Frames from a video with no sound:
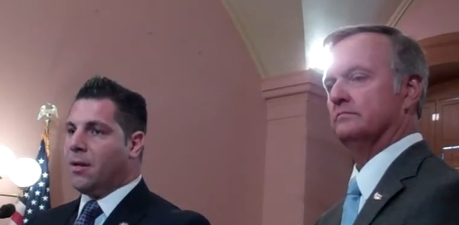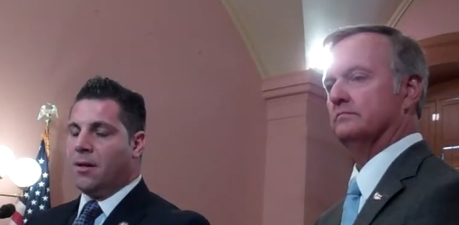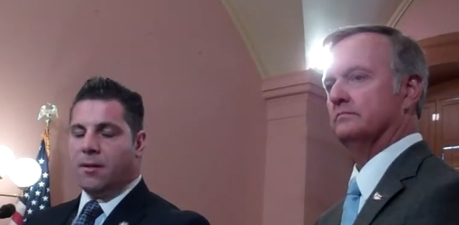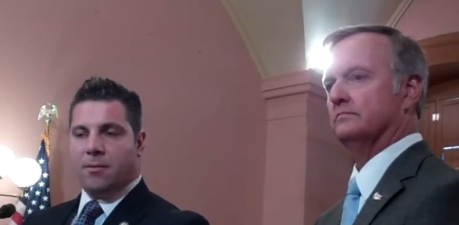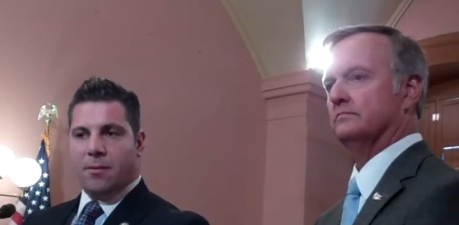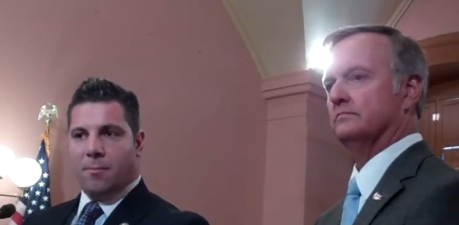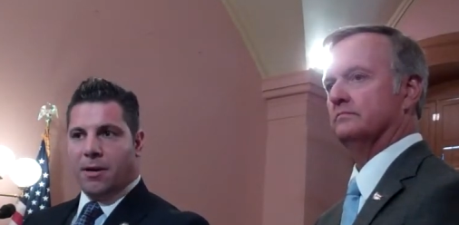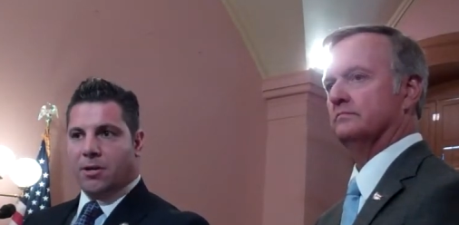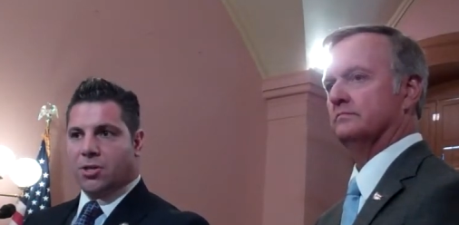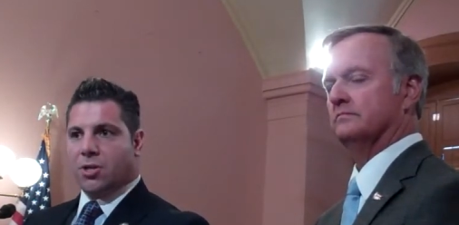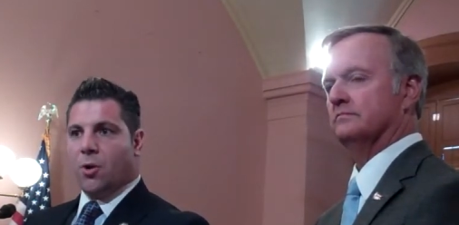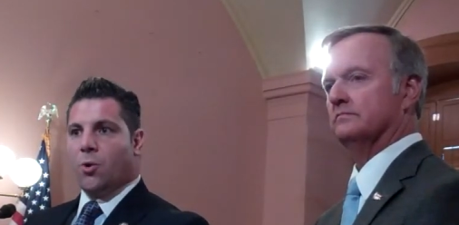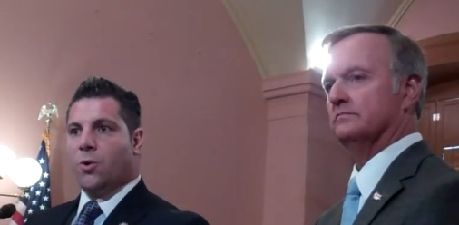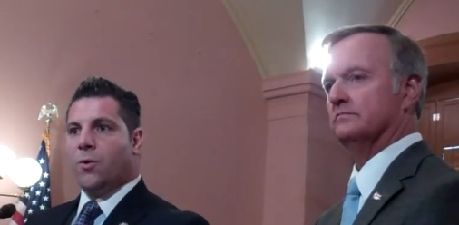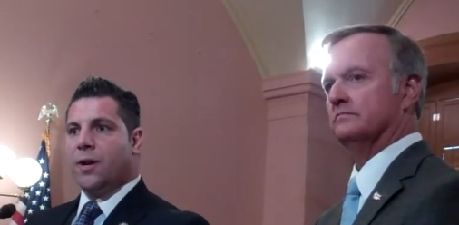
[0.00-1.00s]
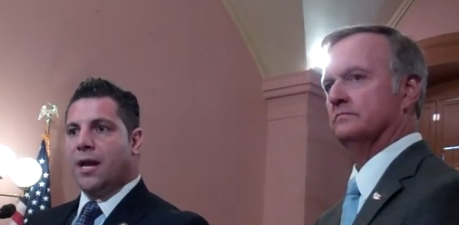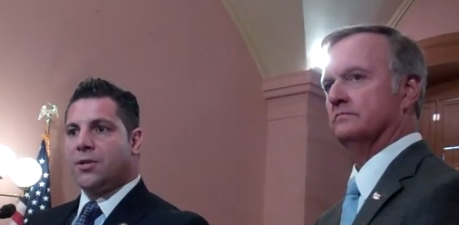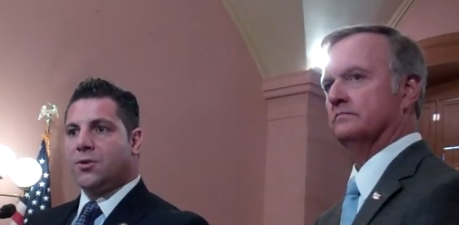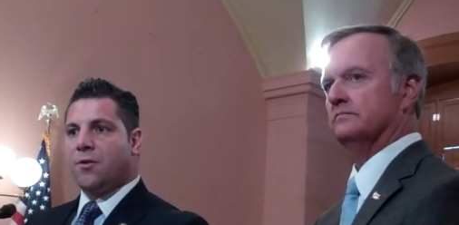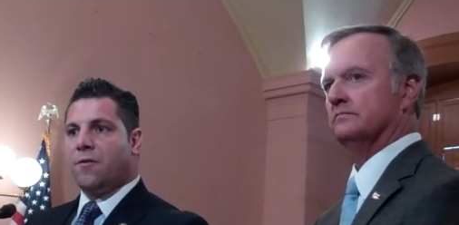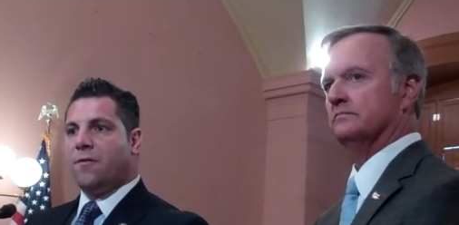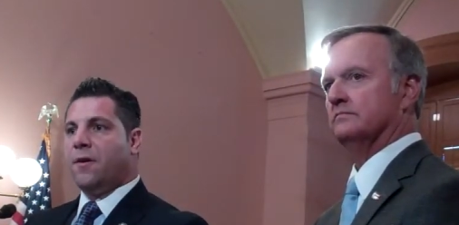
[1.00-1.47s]
Speaker 1: The money should go into an escrow
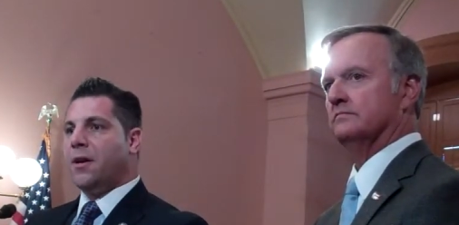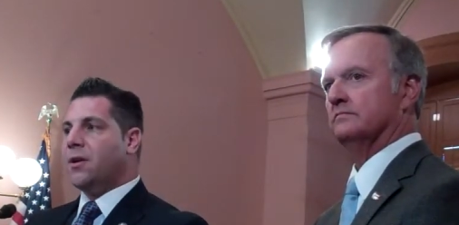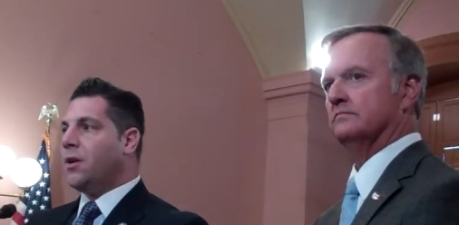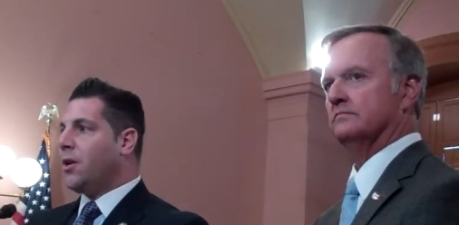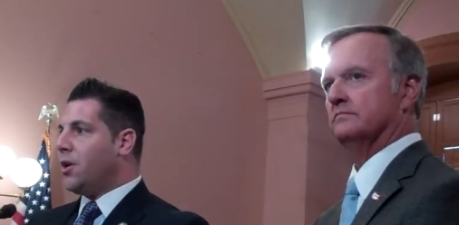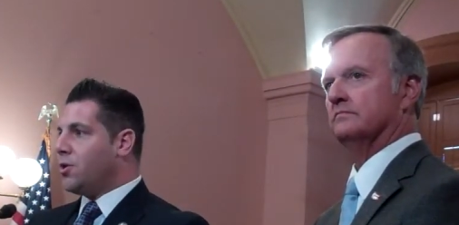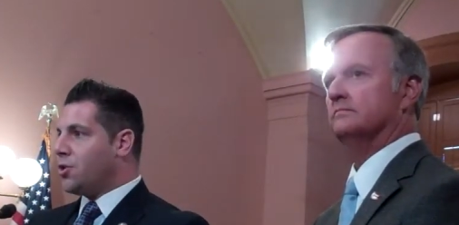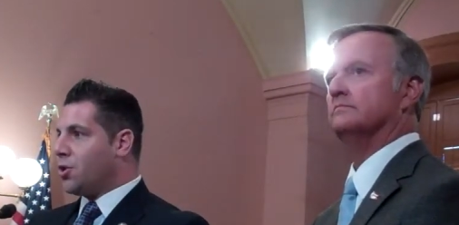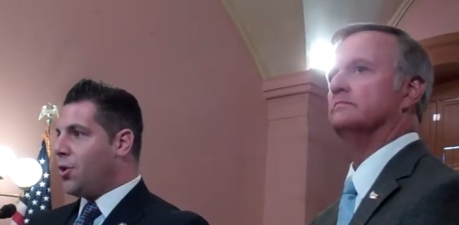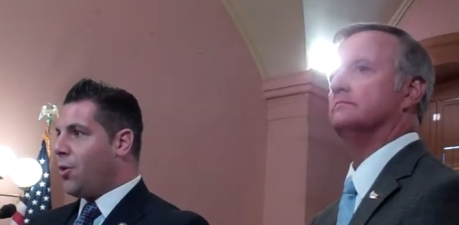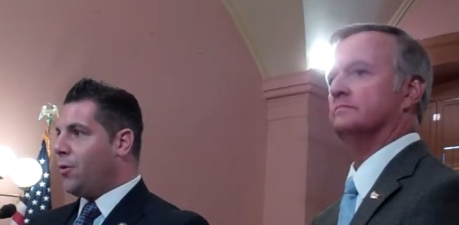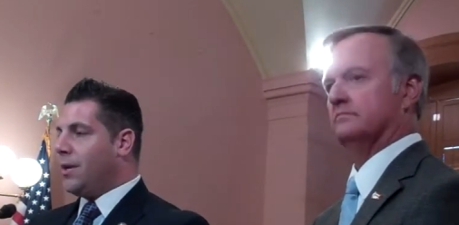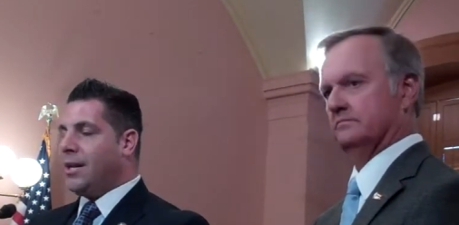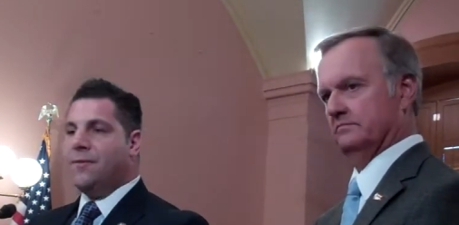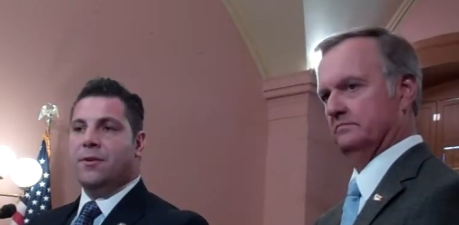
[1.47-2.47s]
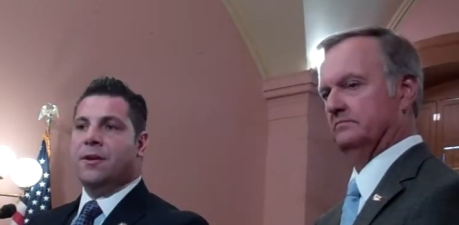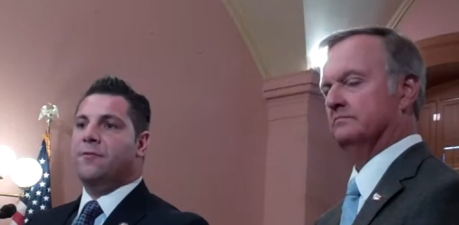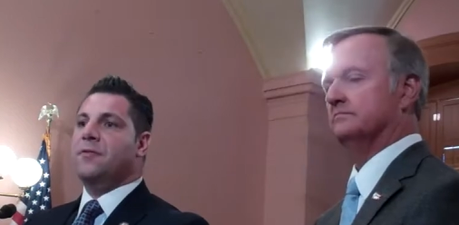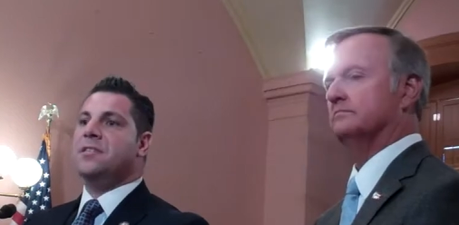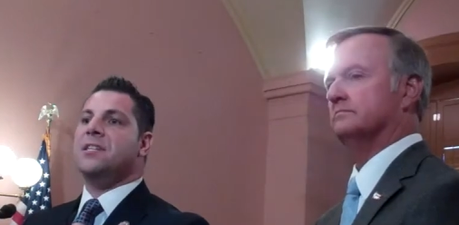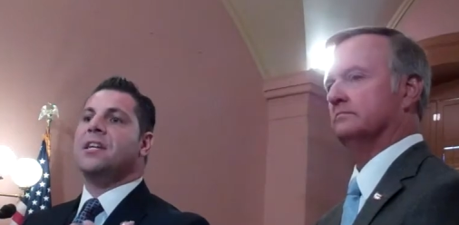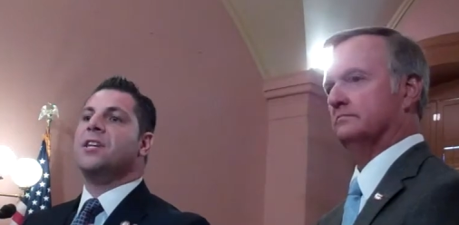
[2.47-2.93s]
fund, should go in, even if
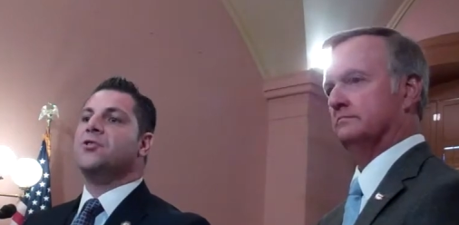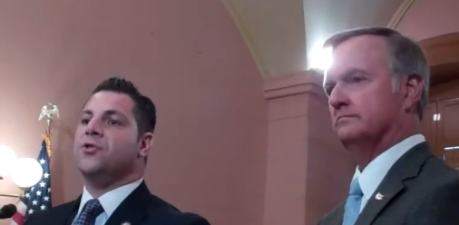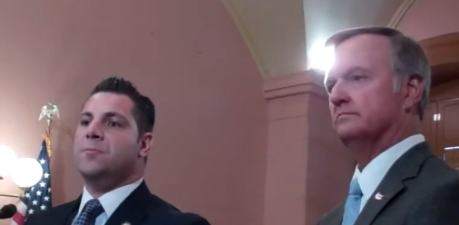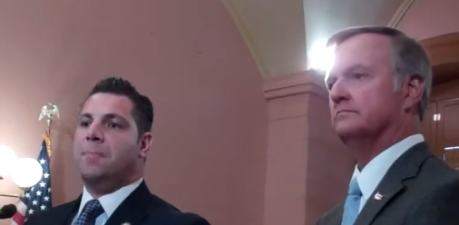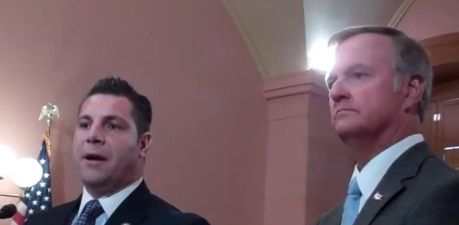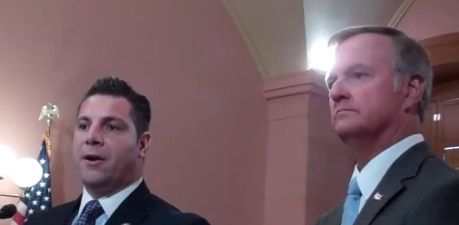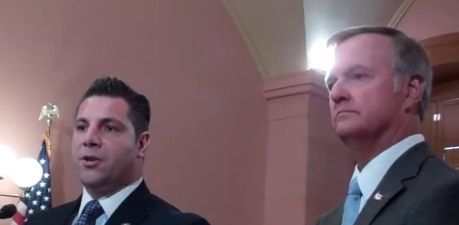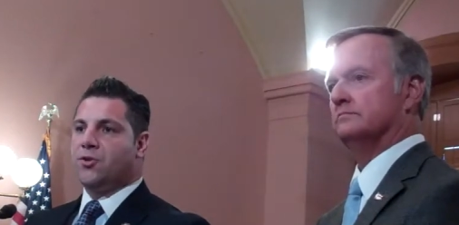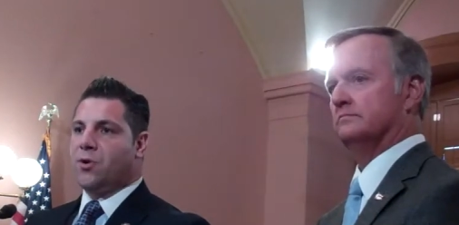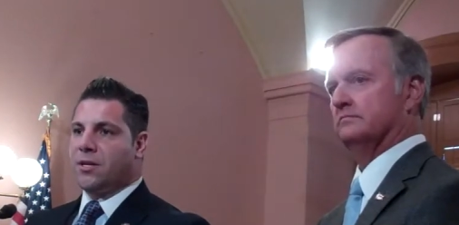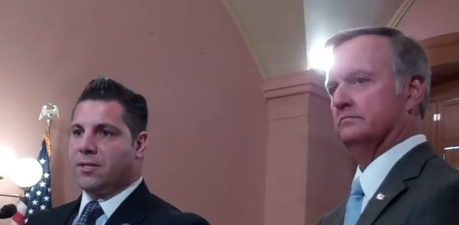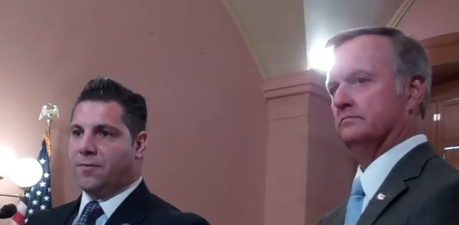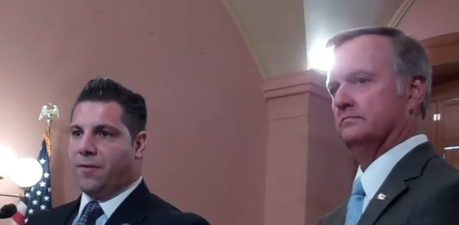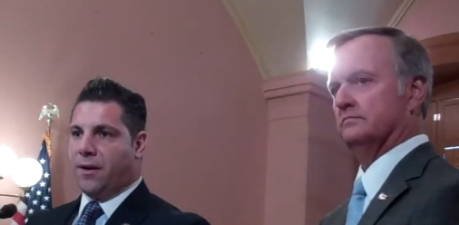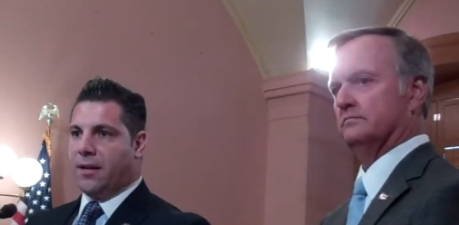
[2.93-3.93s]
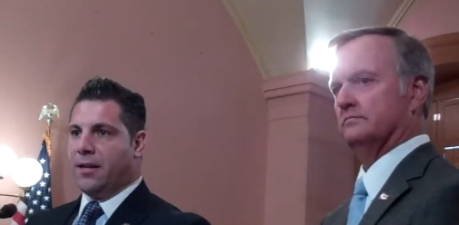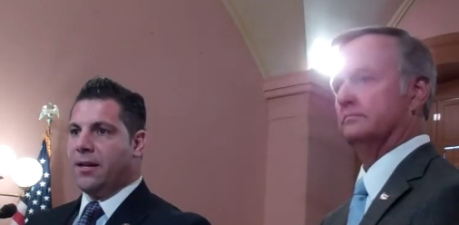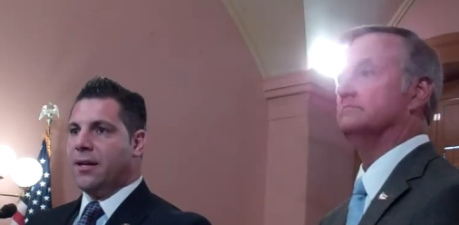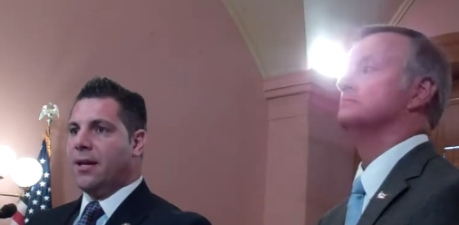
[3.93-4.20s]
it's an interest-bearing trust fund.